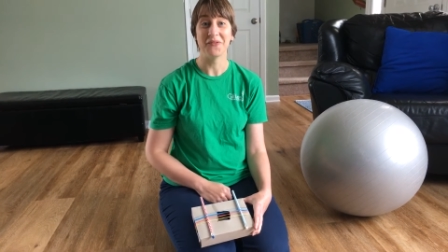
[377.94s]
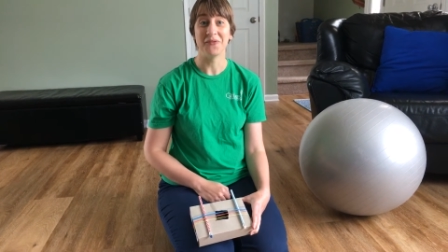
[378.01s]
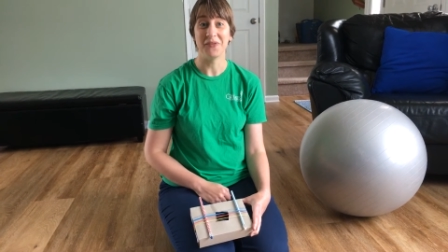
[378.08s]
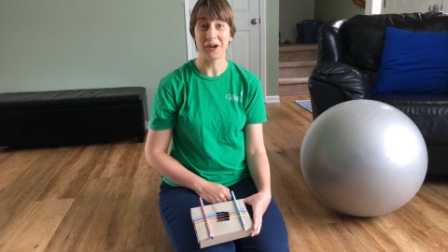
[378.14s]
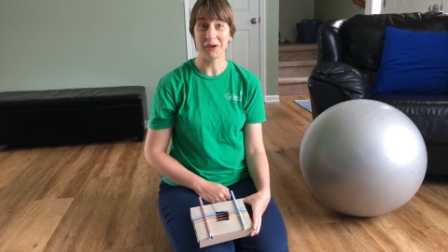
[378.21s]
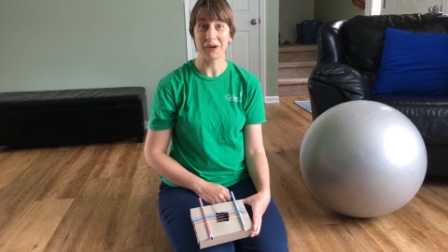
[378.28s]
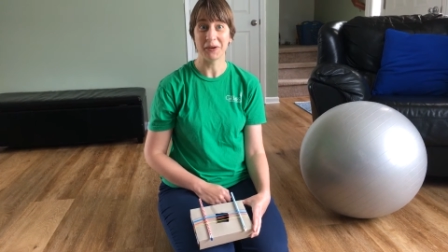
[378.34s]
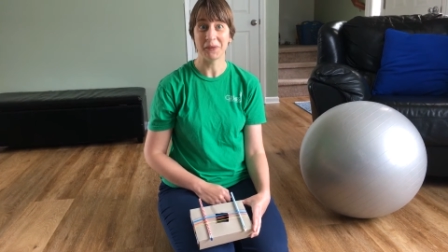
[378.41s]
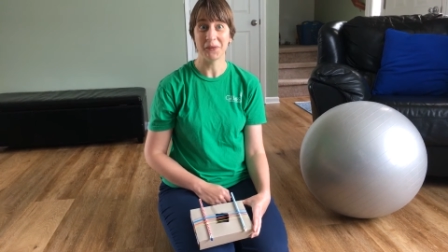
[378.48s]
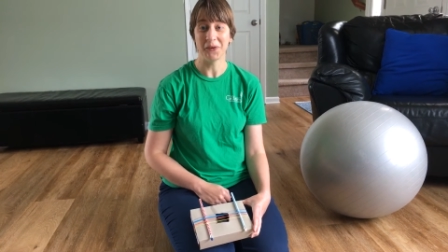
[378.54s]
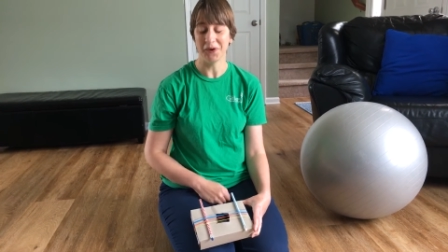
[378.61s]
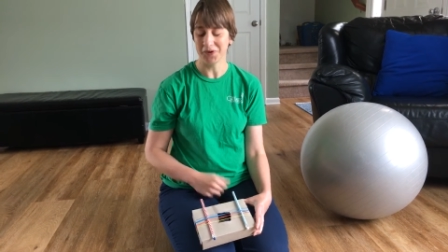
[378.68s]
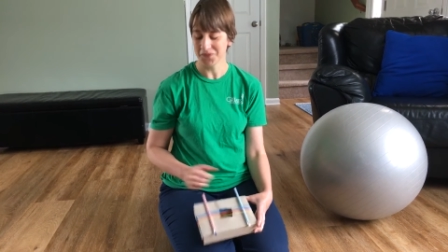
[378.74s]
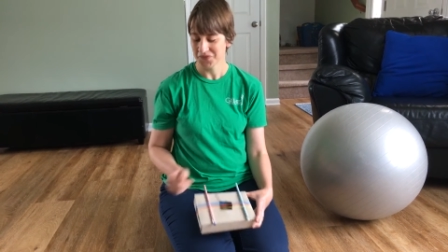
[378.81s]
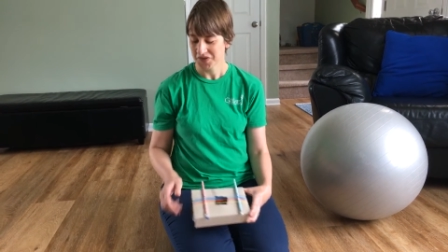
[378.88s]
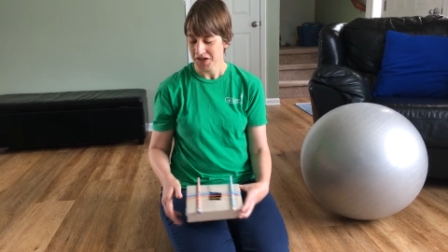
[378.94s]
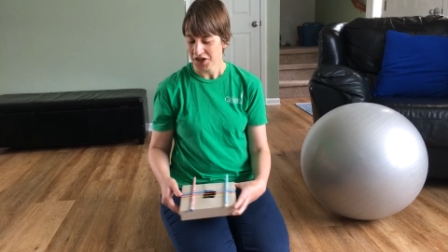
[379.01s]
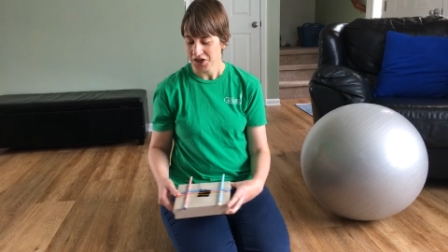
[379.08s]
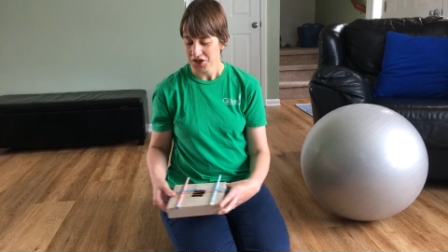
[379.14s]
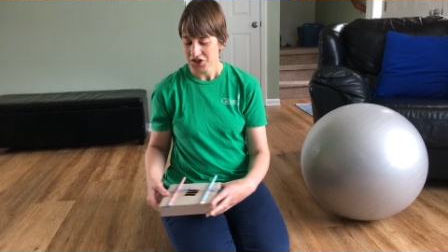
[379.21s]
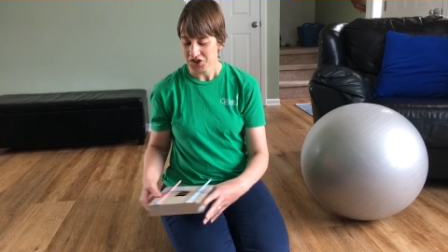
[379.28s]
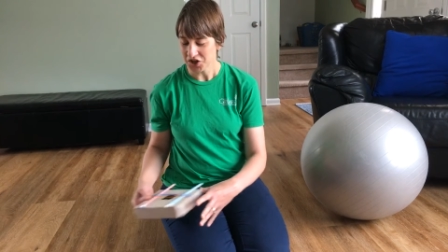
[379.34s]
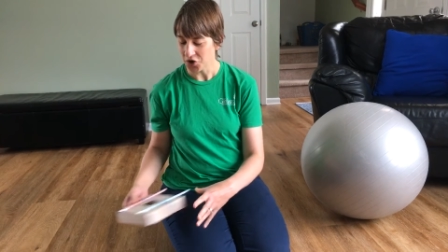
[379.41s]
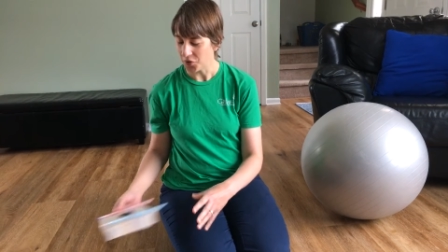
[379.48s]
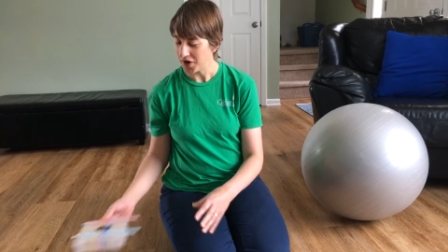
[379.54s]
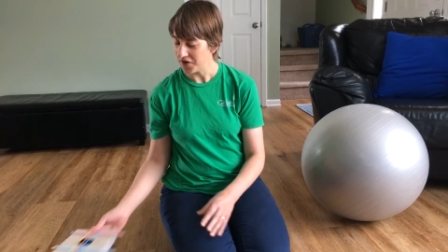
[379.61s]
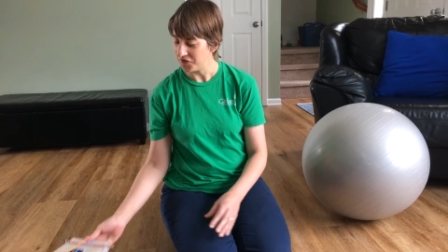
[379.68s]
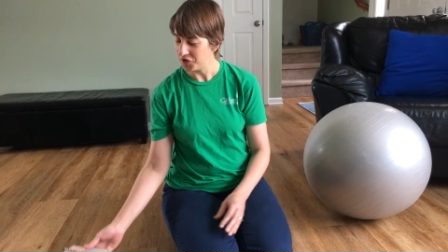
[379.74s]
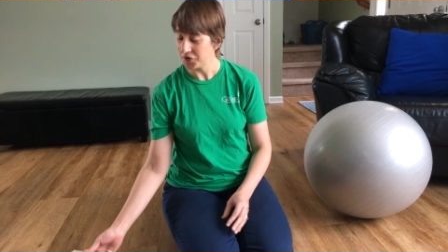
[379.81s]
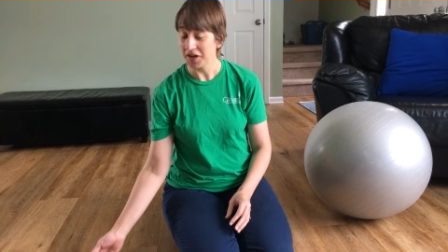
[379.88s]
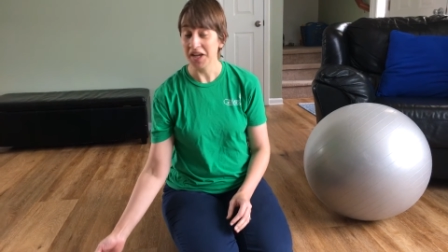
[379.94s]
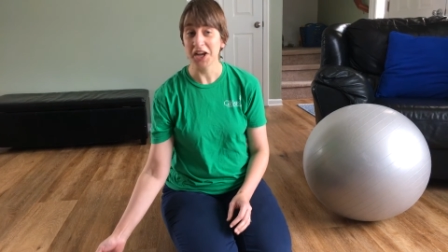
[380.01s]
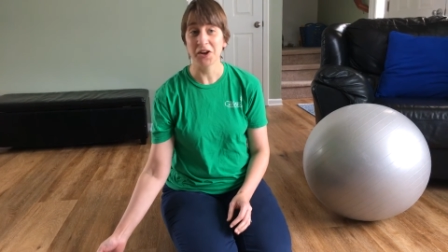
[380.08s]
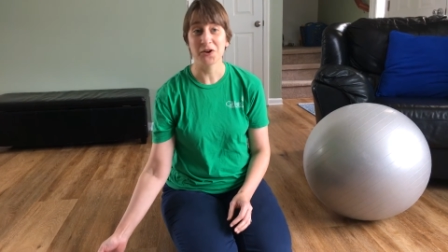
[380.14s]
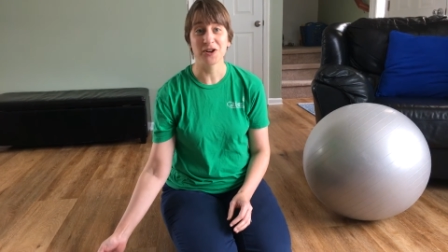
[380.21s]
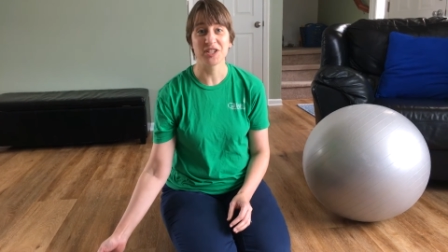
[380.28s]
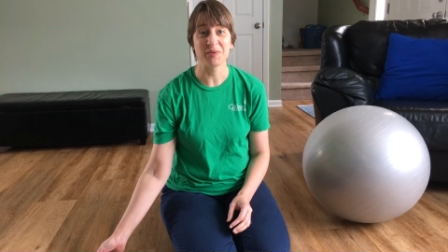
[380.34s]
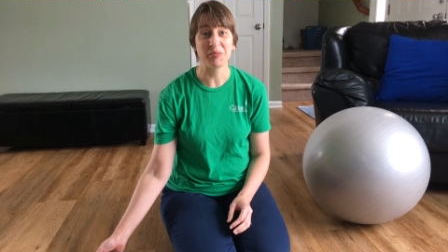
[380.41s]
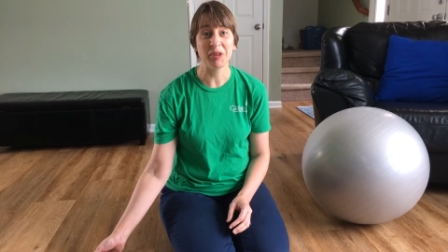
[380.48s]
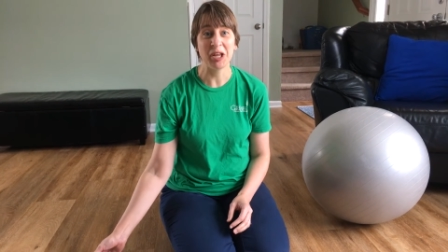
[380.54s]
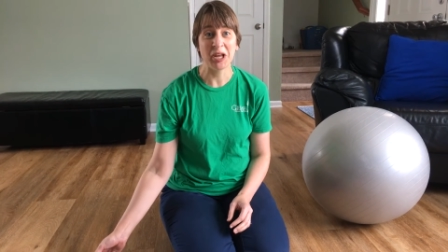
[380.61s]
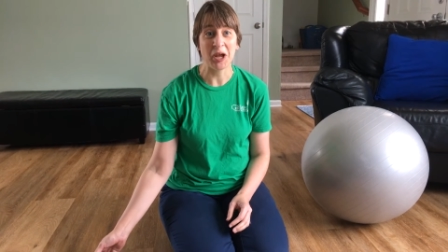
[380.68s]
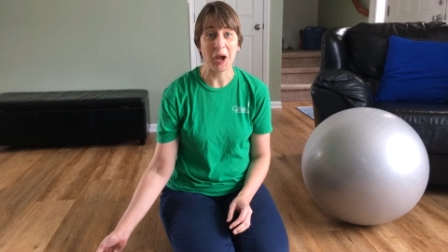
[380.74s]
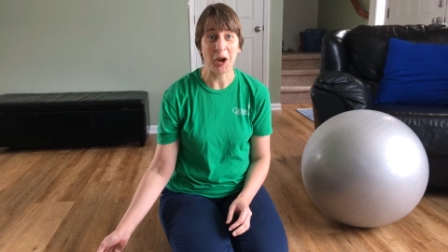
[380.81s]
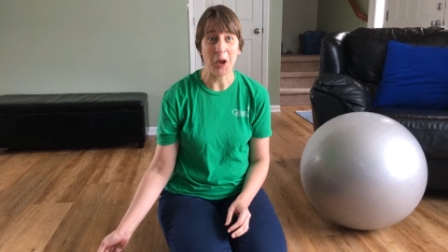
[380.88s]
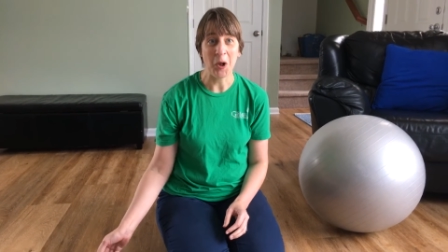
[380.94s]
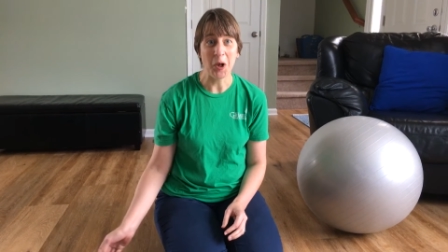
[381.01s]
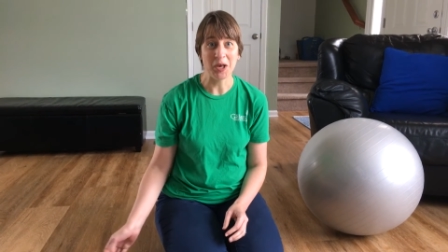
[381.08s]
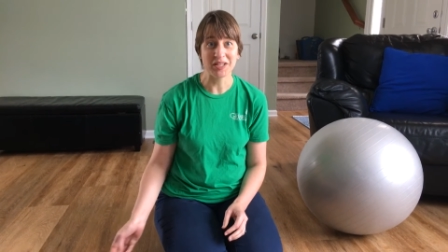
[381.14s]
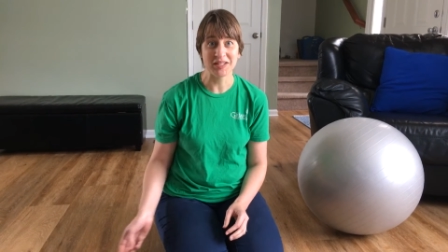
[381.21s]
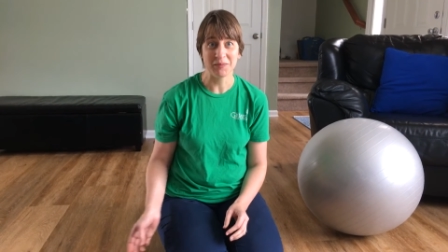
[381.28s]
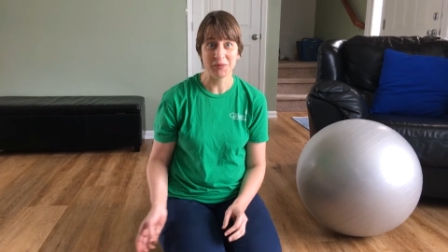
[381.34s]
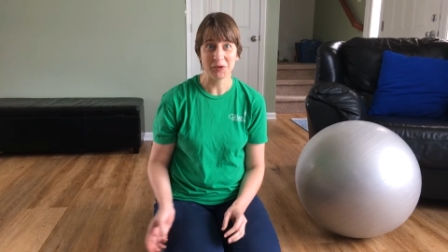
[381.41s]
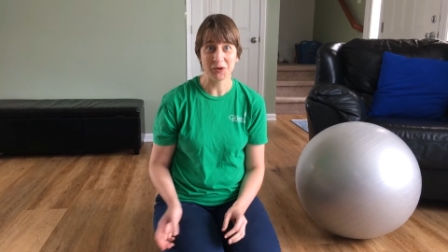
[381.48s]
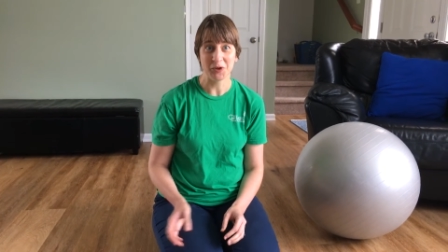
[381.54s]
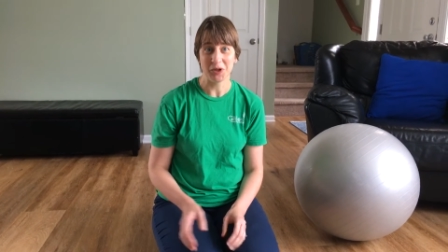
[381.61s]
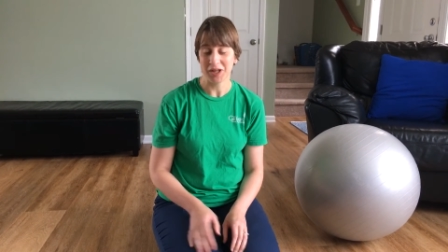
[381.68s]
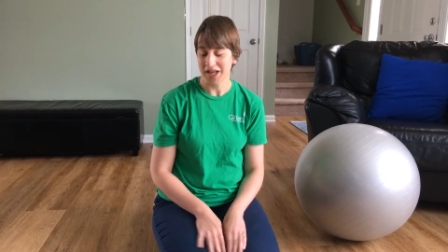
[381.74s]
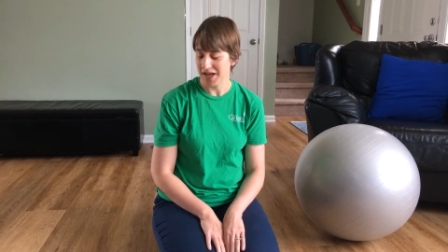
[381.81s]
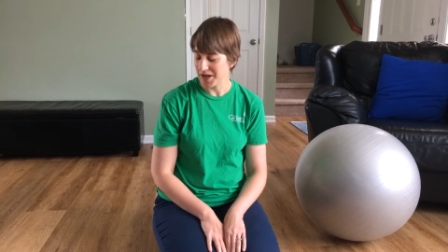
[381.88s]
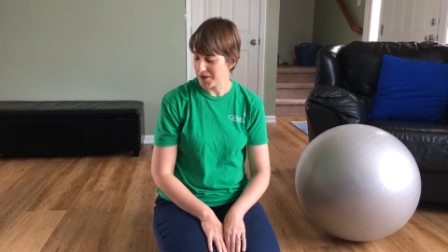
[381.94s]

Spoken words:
Very cool. So if you can get yours to play an awesome little